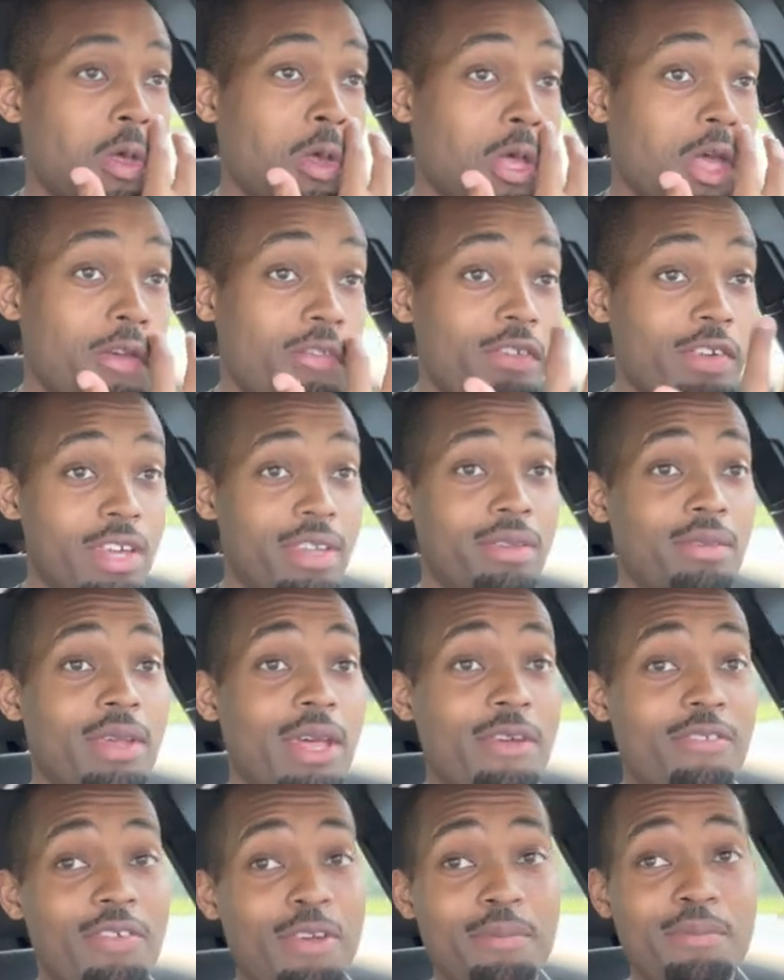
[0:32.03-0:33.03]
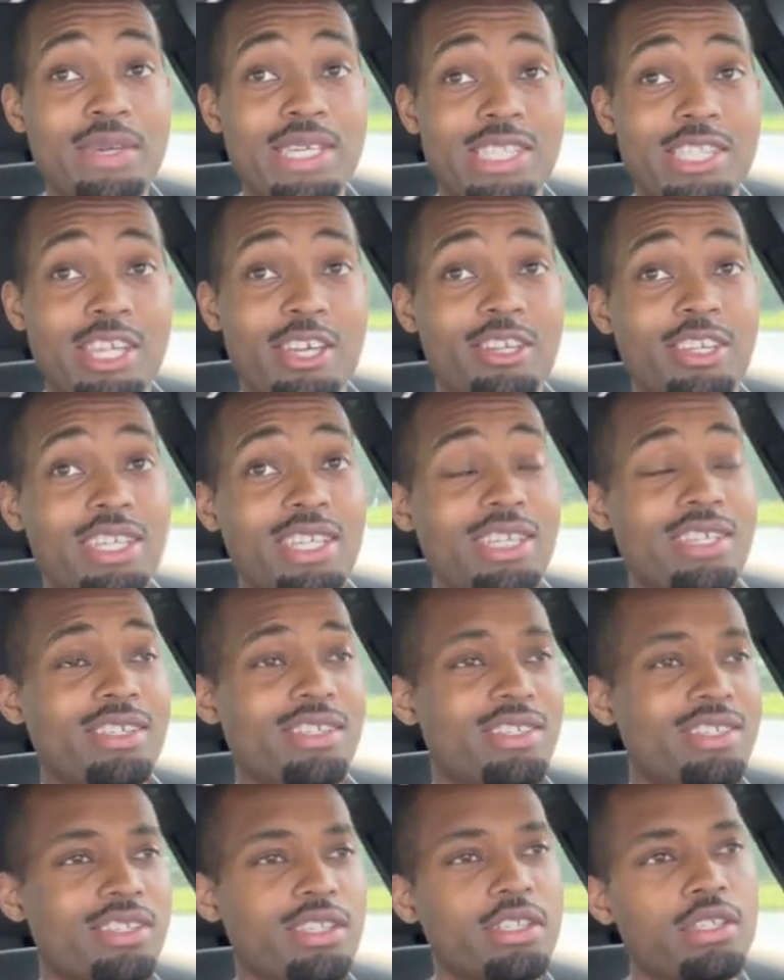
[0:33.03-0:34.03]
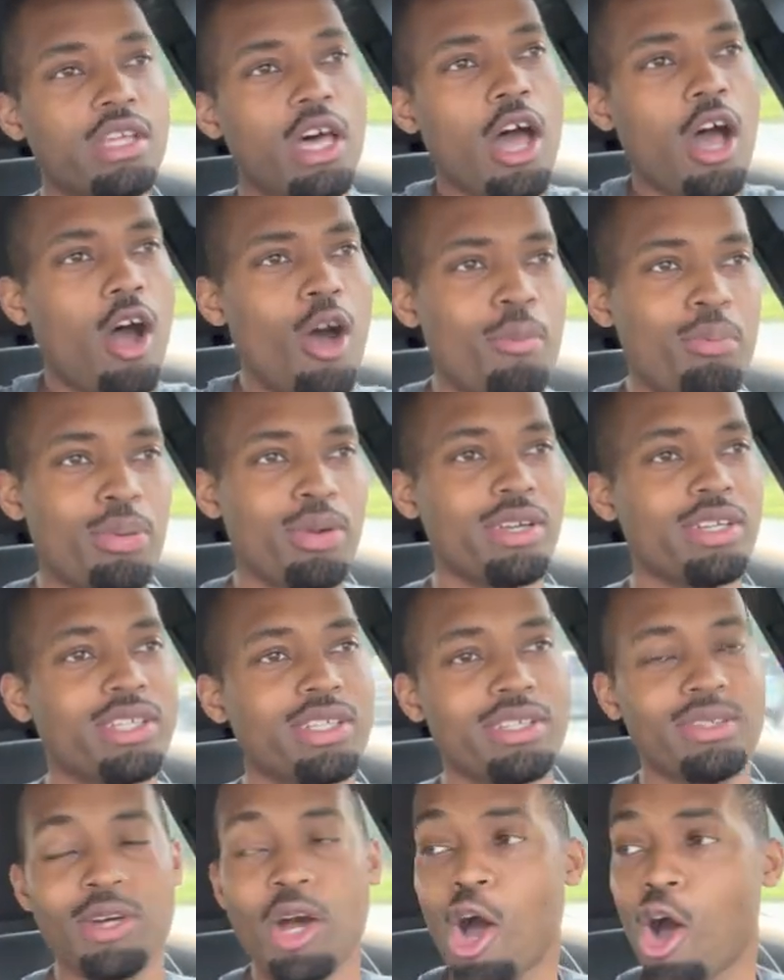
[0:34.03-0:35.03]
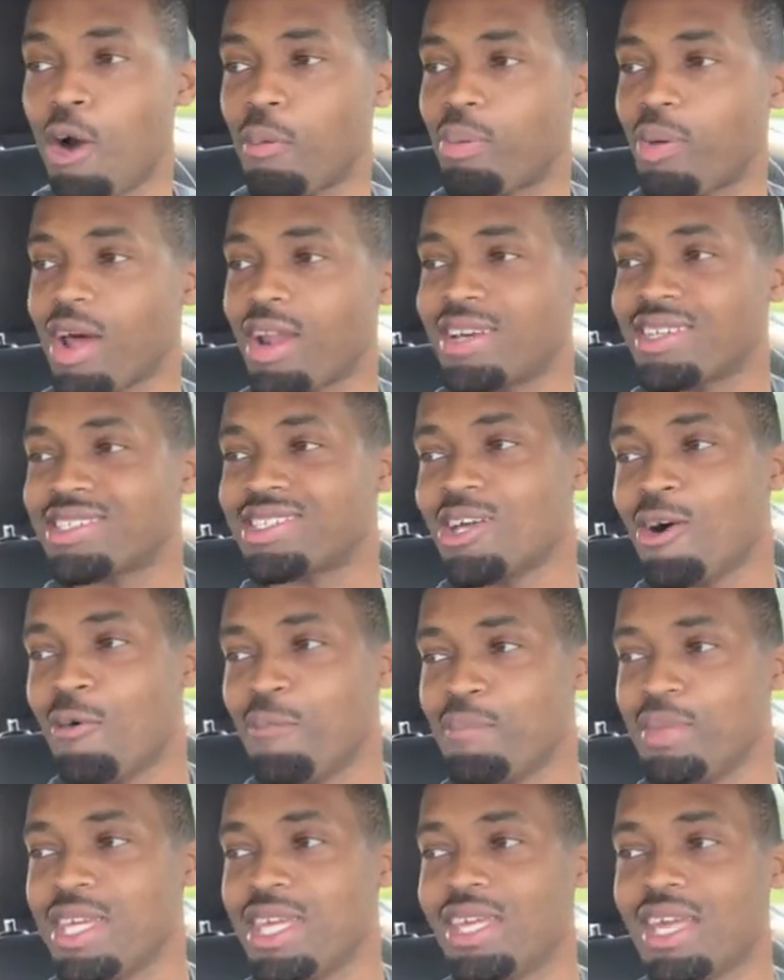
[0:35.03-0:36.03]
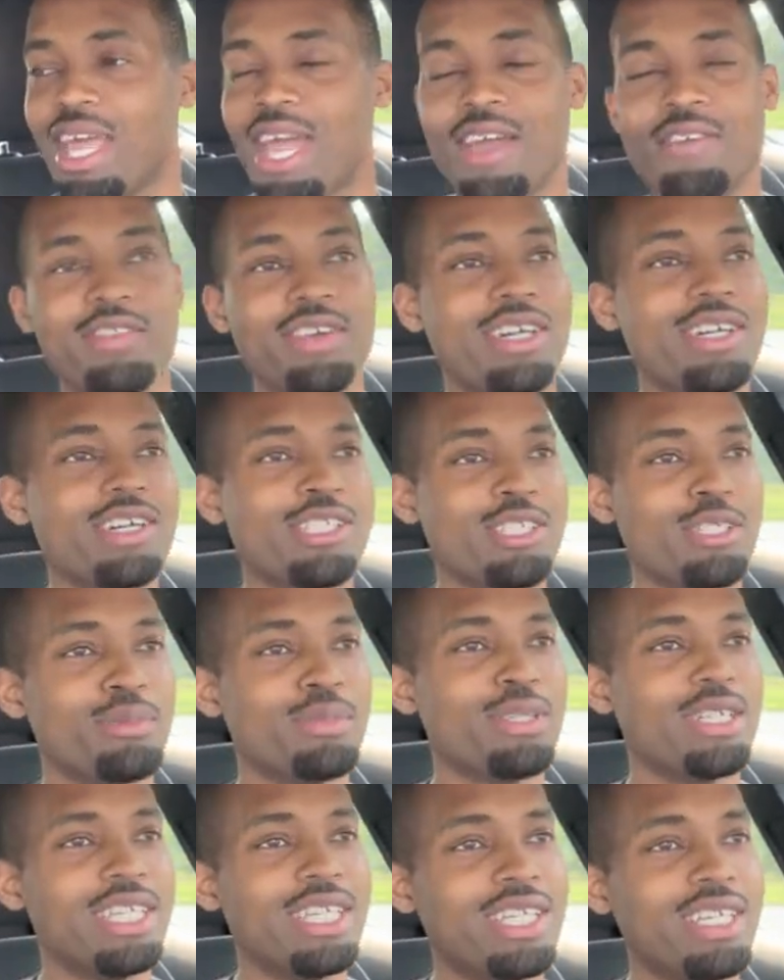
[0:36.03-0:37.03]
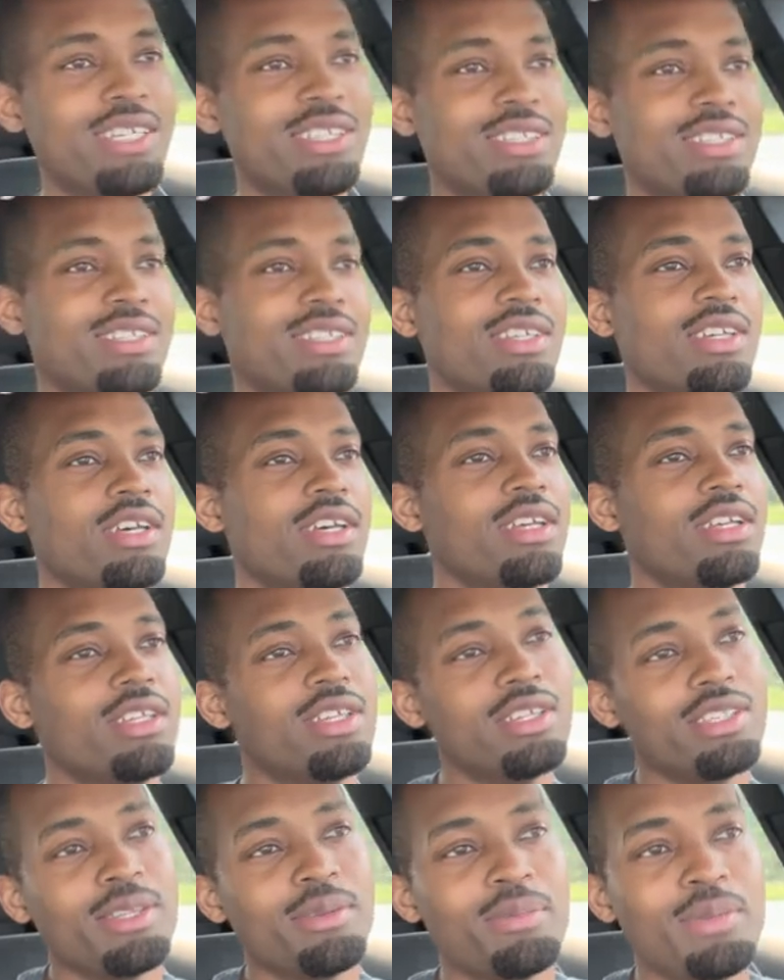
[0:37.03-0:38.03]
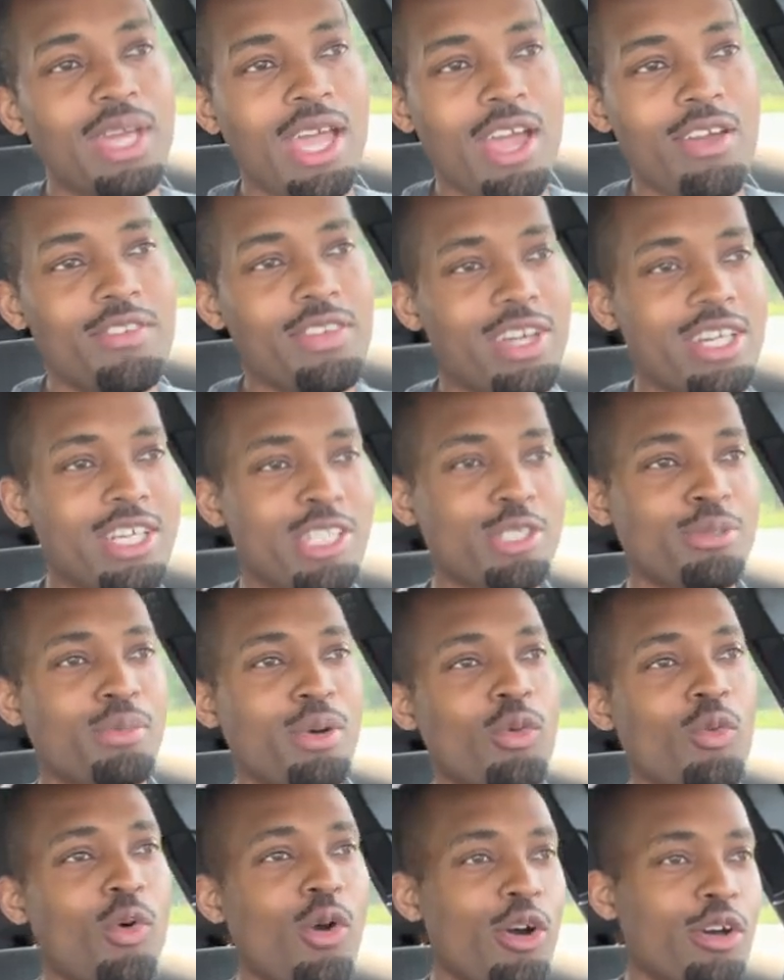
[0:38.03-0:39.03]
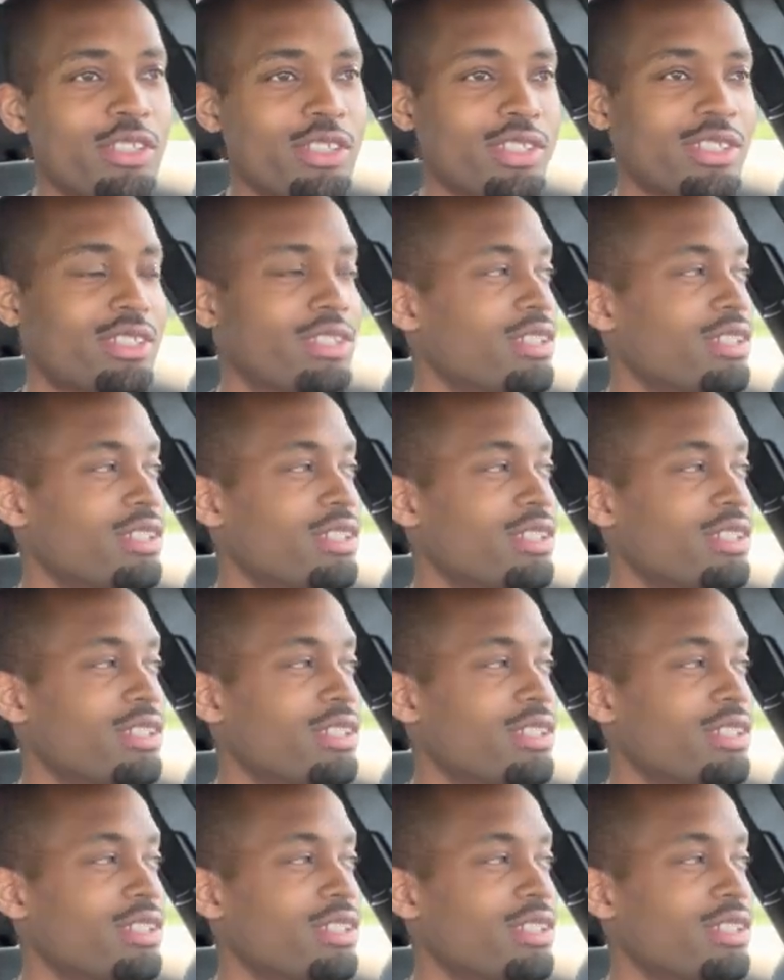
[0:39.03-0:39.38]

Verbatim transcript: If it if it meets their needs, so all product all products don't meet every customer needs, doesn't meet every customer want,